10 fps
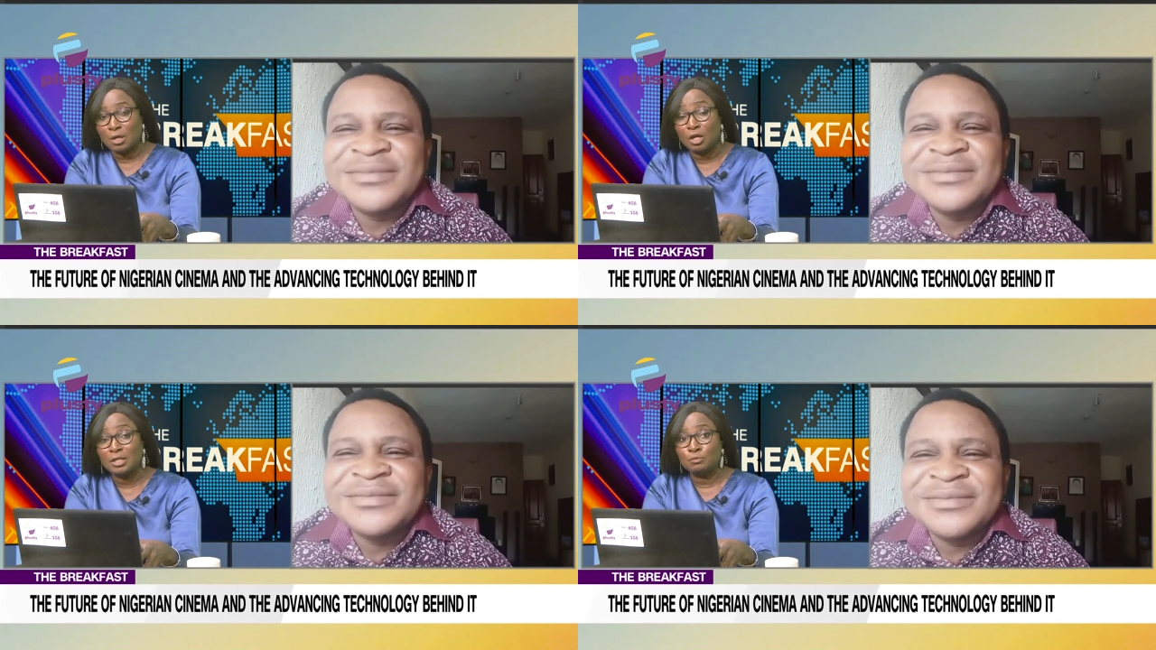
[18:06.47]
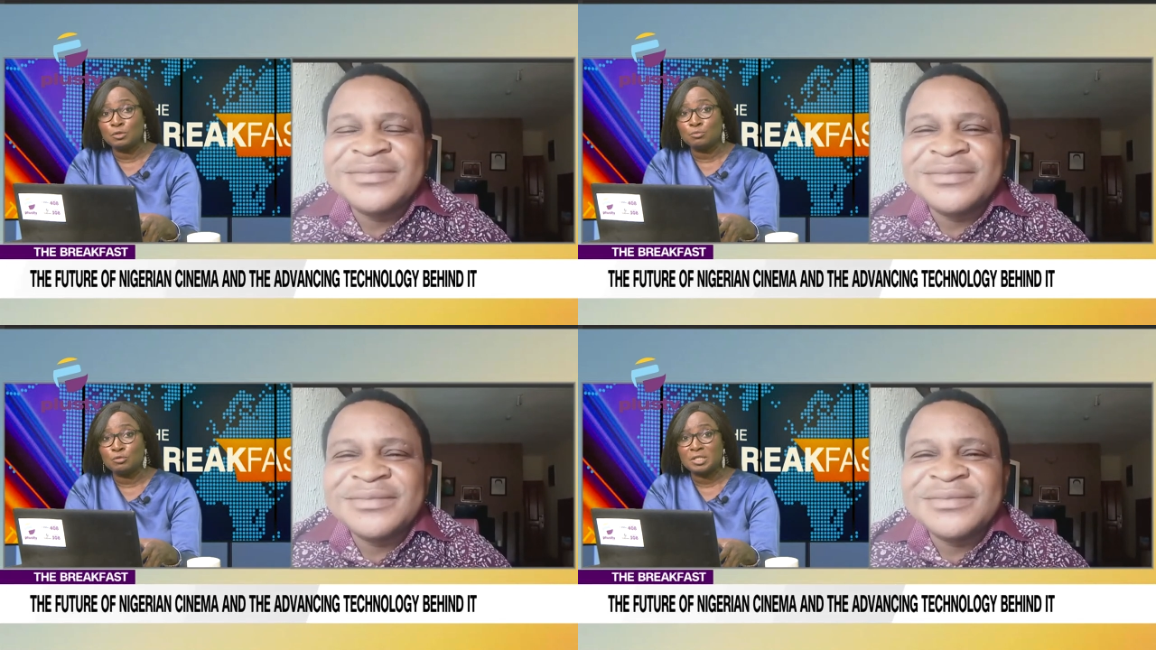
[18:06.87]
Speaker 1: Hollywood
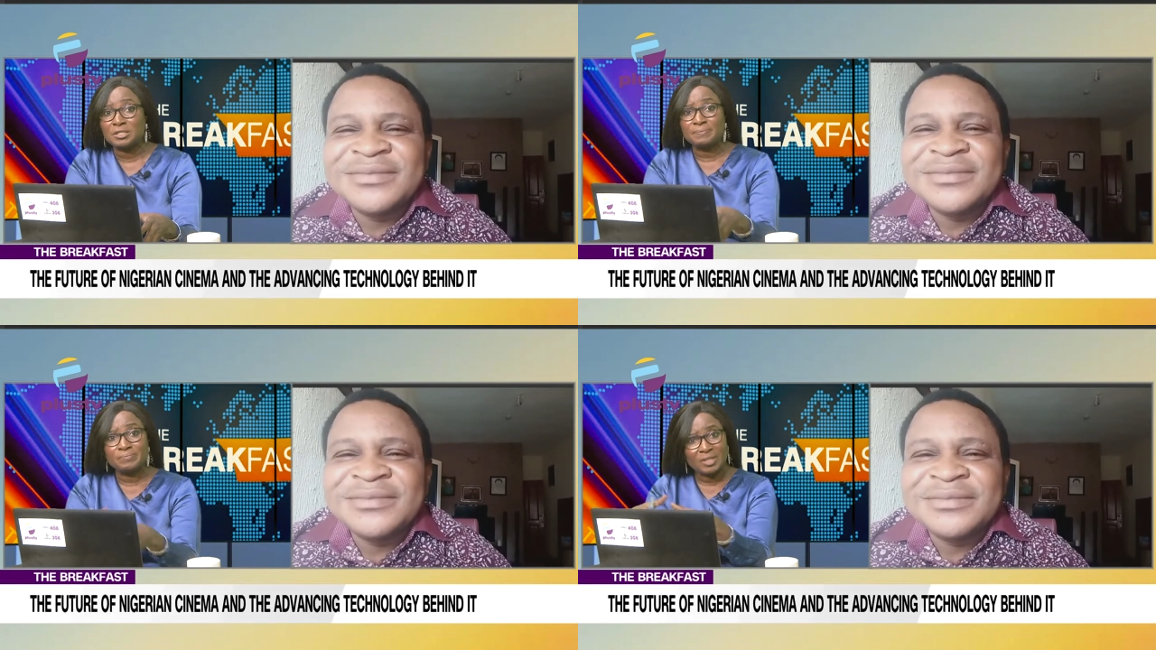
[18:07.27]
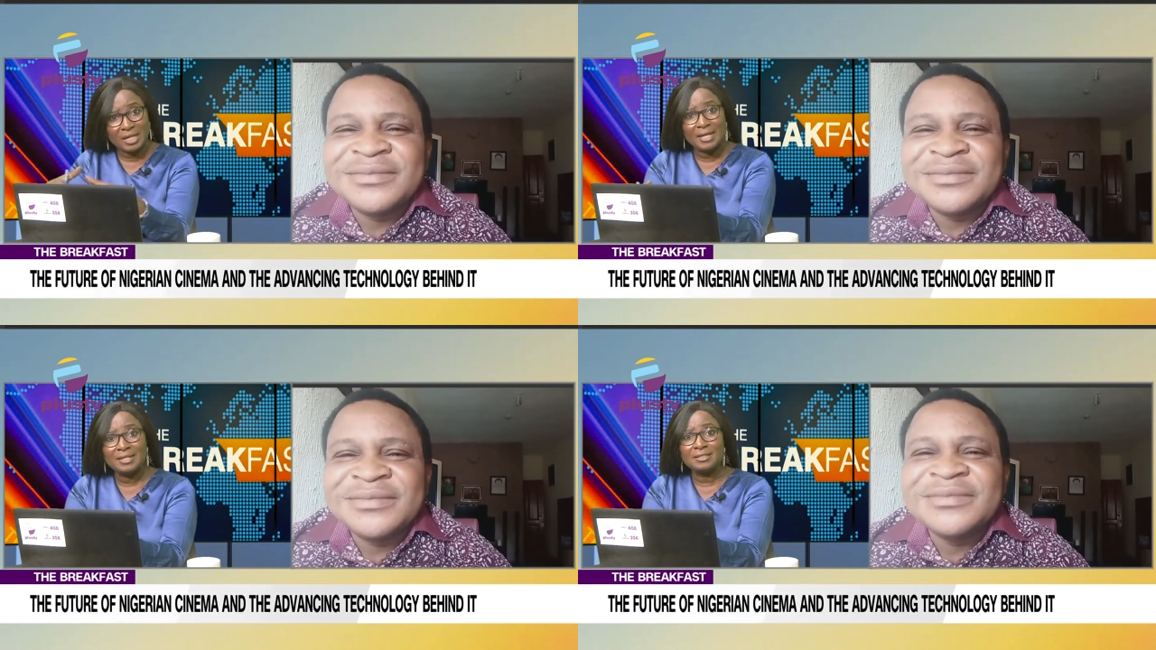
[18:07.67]
movies,
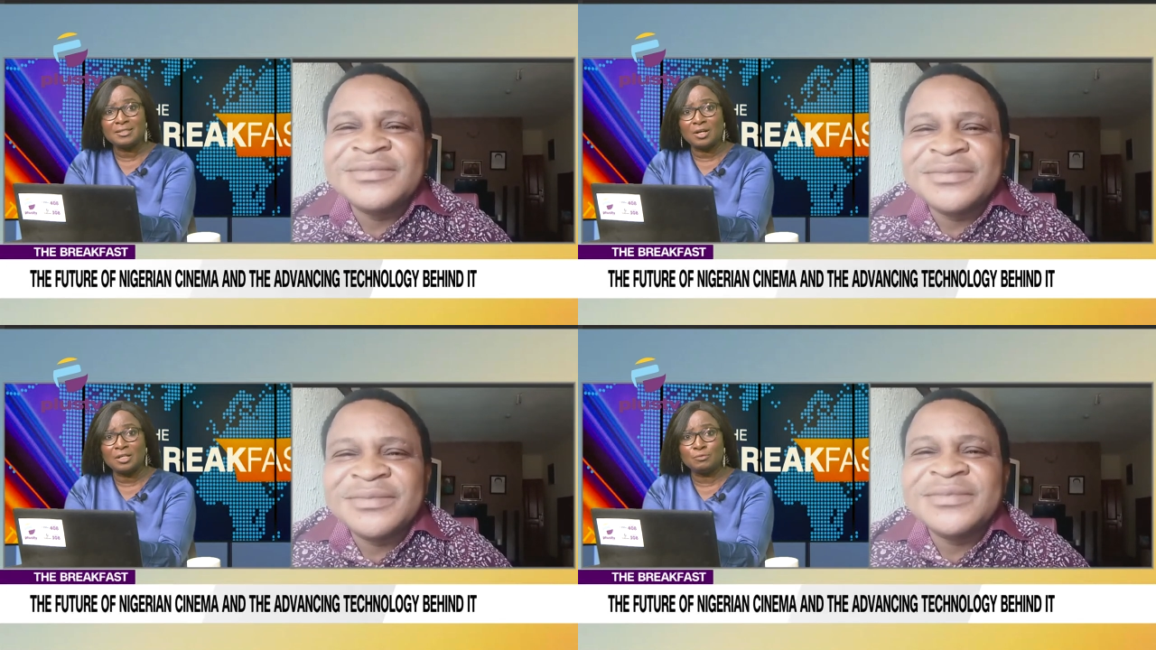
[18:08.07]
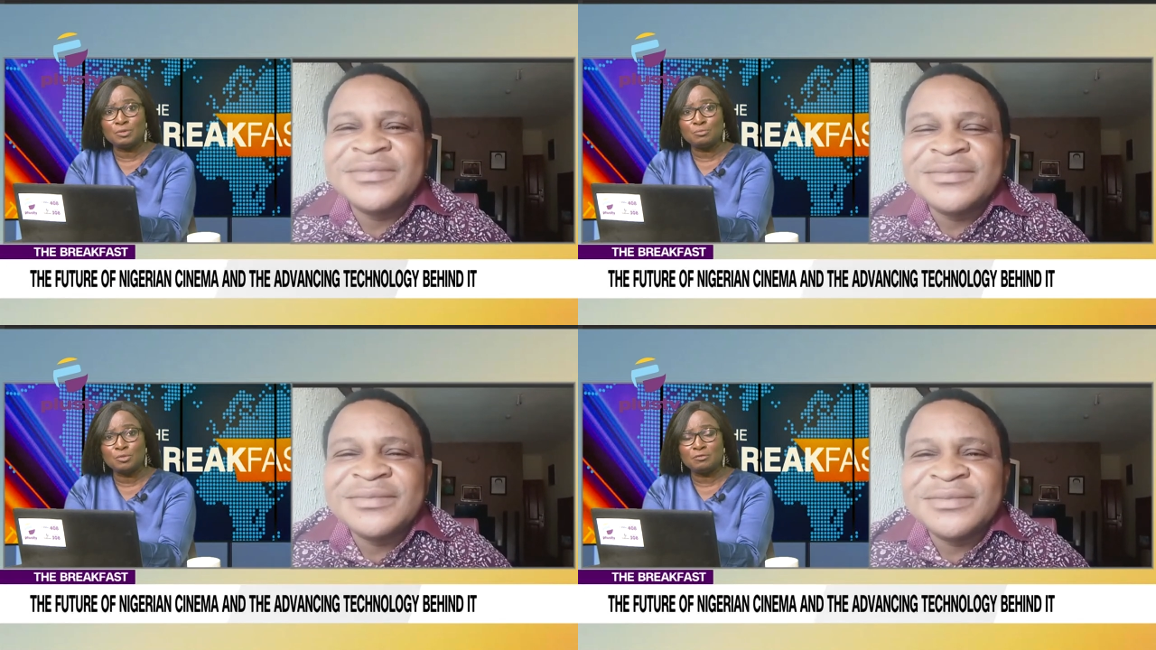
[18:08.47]
in
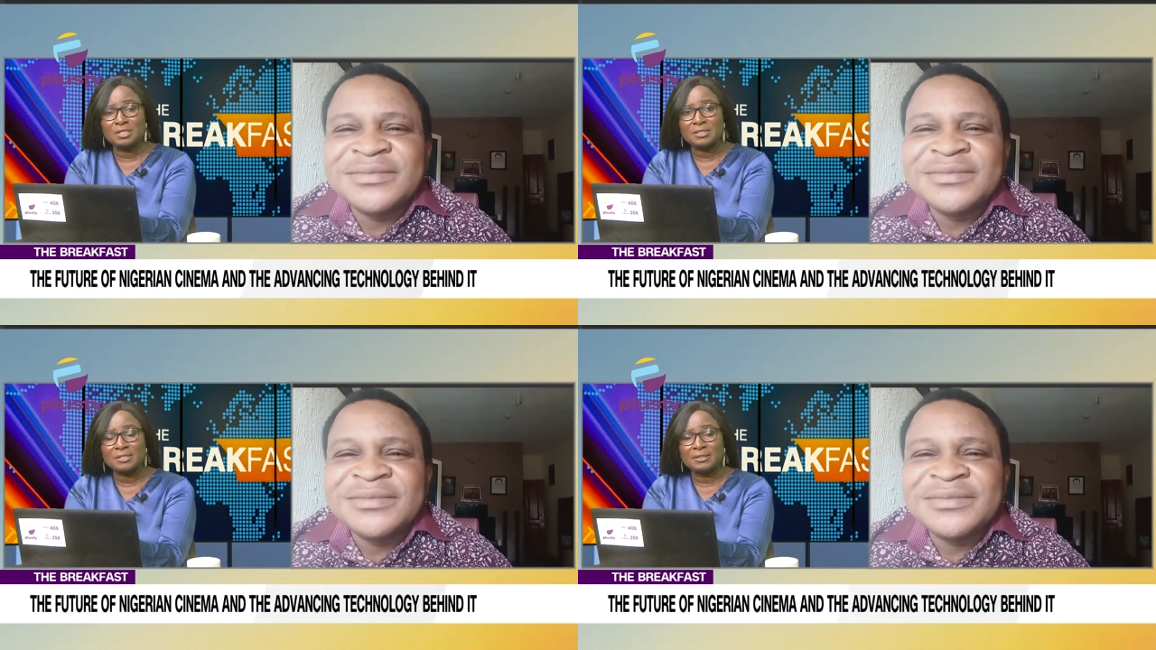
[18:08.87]
Nollywood movies.